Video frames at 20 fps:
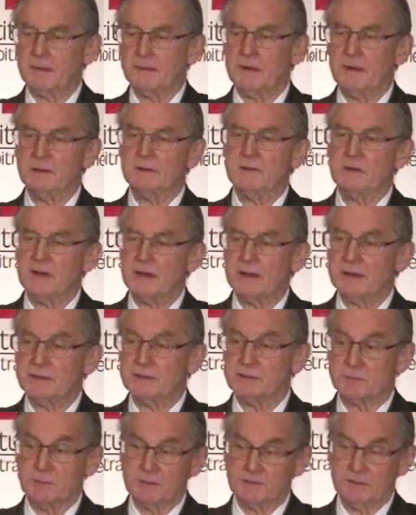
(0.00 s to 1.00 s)

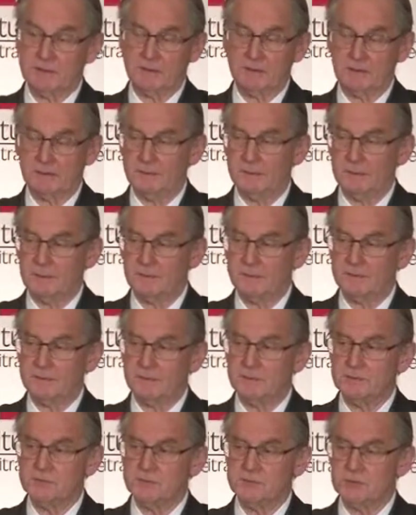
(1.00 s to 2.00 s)
contexts, particularly the
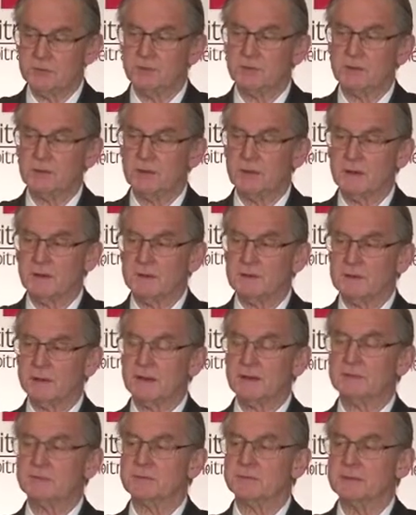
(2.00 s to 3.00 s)
consumer
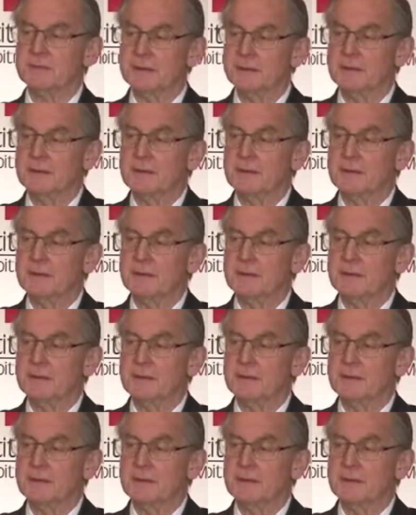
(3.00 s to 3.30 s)
context,